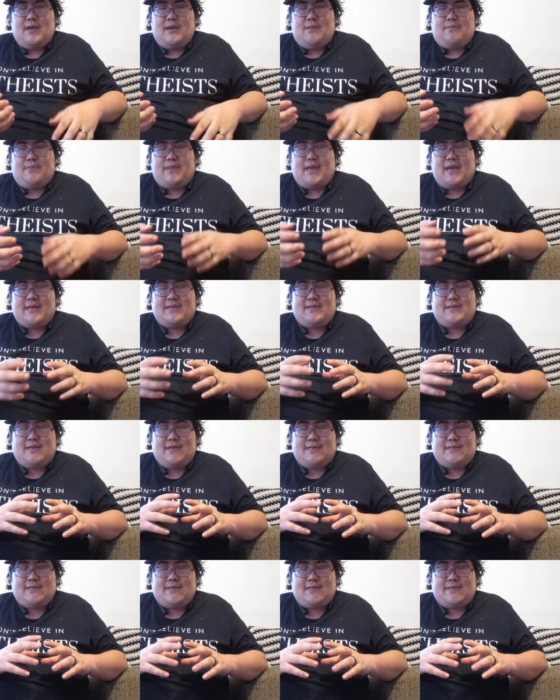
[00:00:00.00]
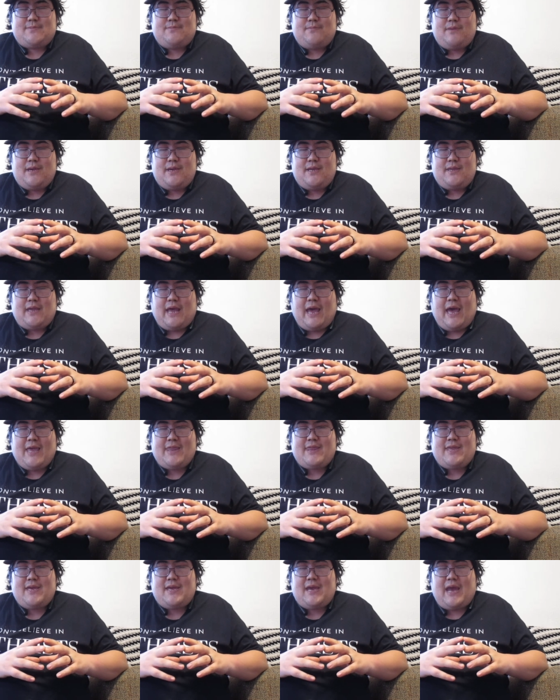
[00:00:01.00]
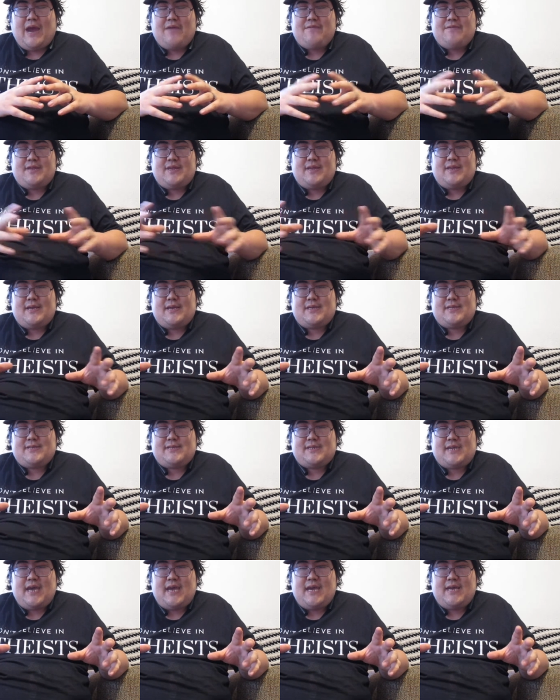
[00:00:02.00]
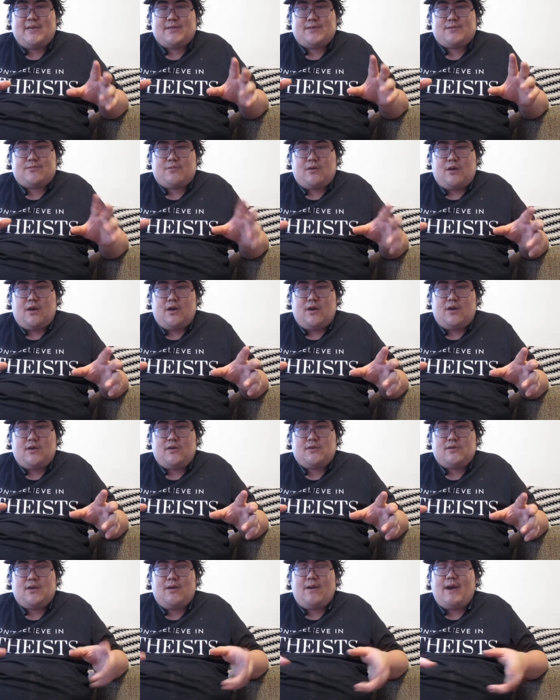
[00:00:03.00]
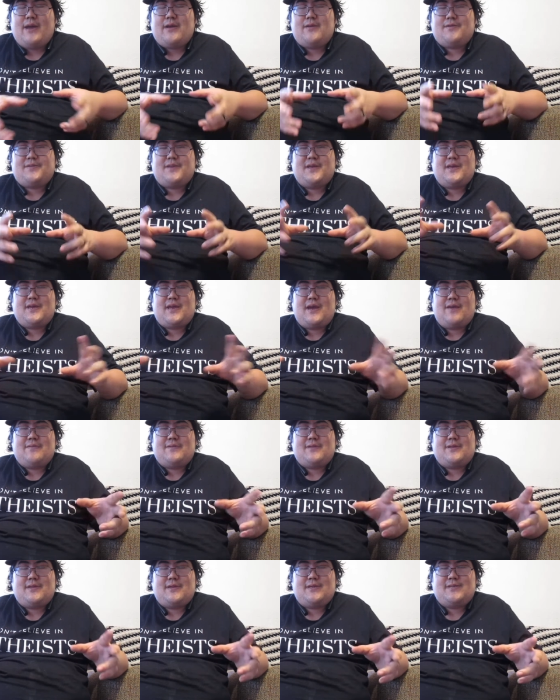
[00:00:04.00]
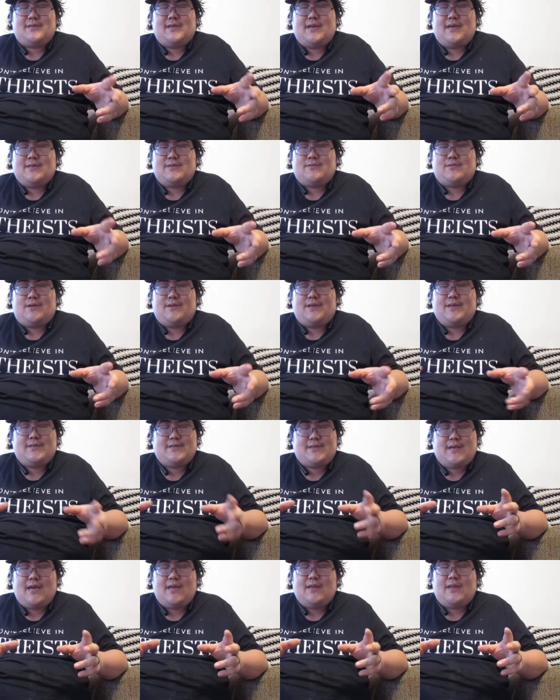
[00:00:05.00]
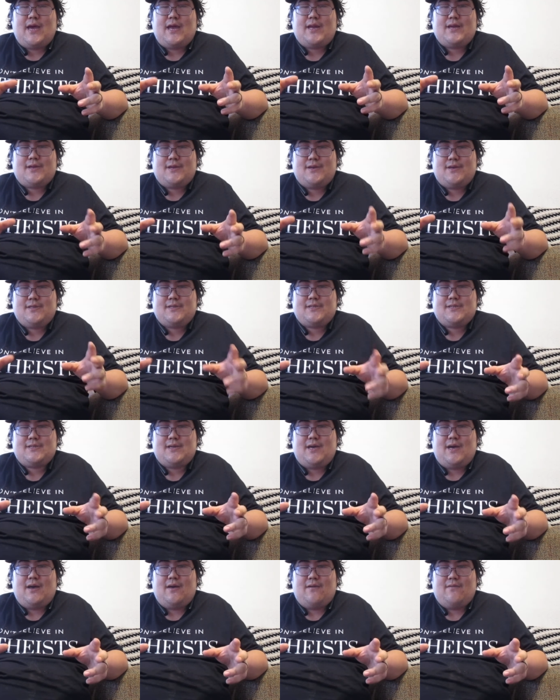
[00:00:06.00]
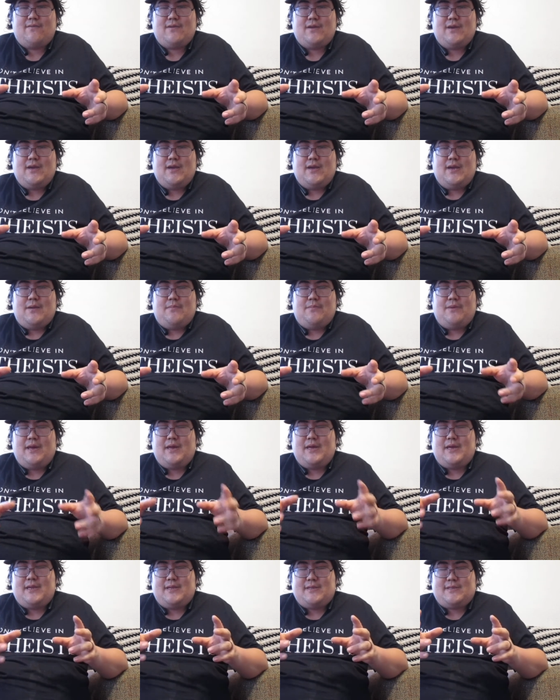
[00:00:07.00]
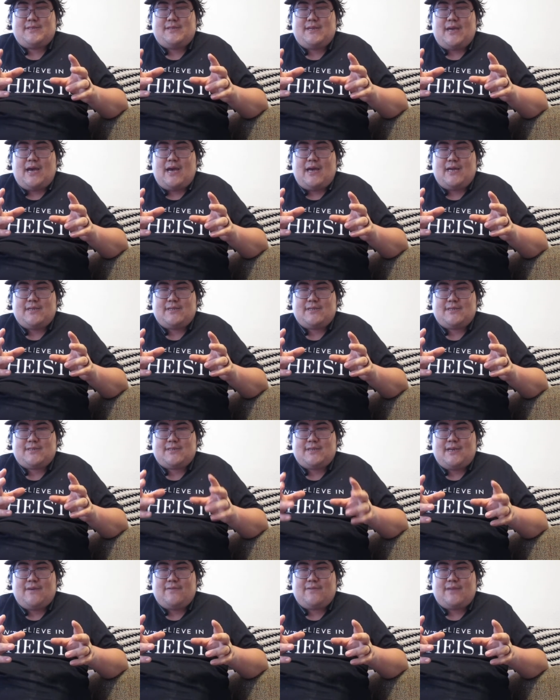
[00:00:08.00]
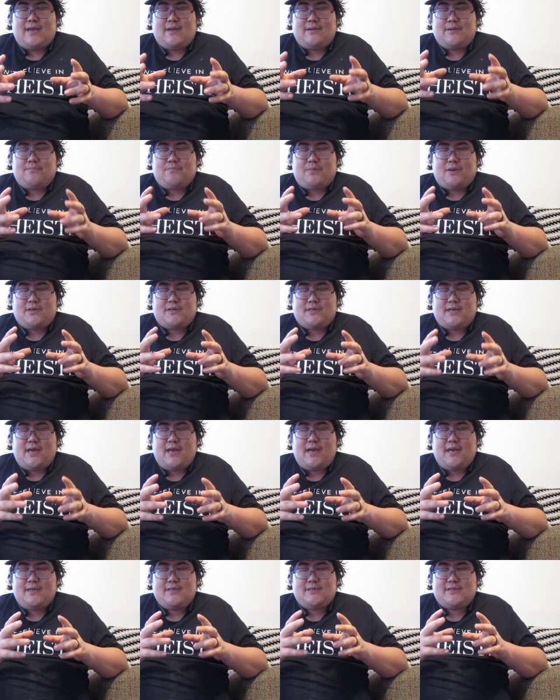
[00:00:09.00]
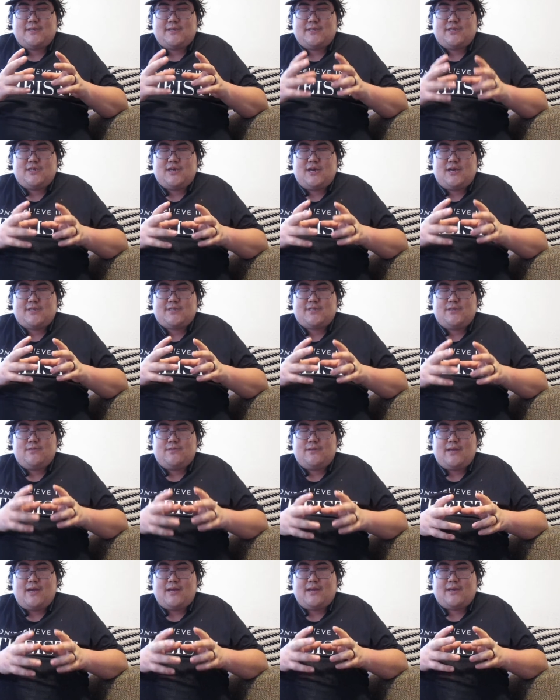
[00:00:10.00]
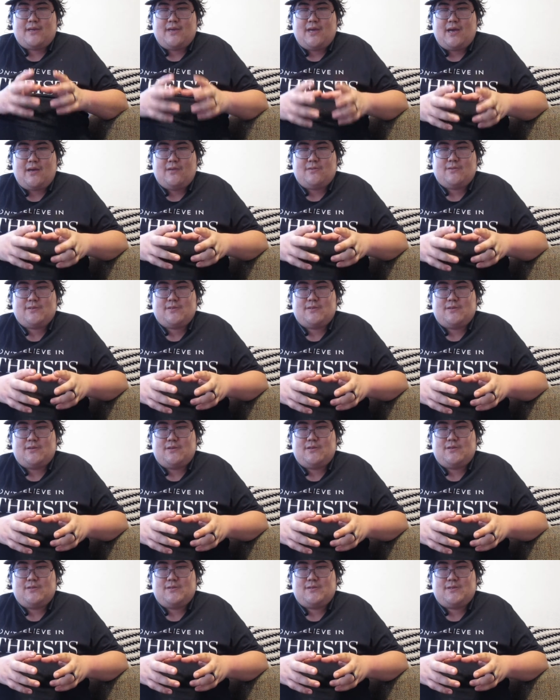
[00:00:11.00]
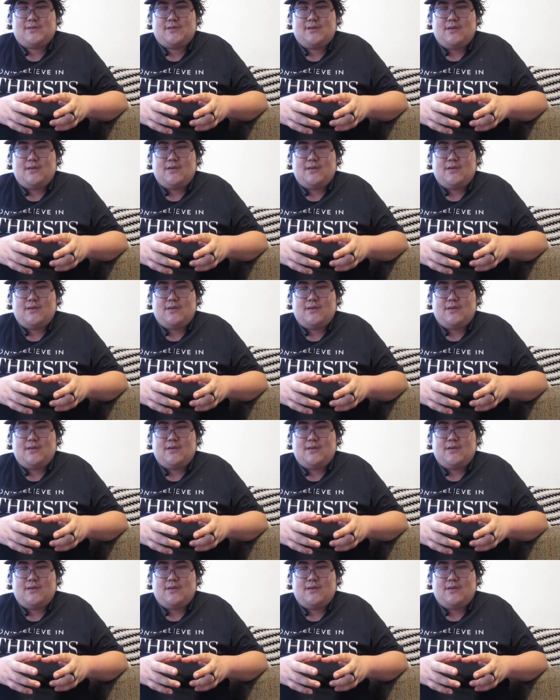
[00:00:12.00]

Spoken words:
Does this mean that I think everything they say is wrong? No, I don't think everything they say is wrong. They say a lot of good stuff, but it's not stuff that pertains to just nouthetic counselors.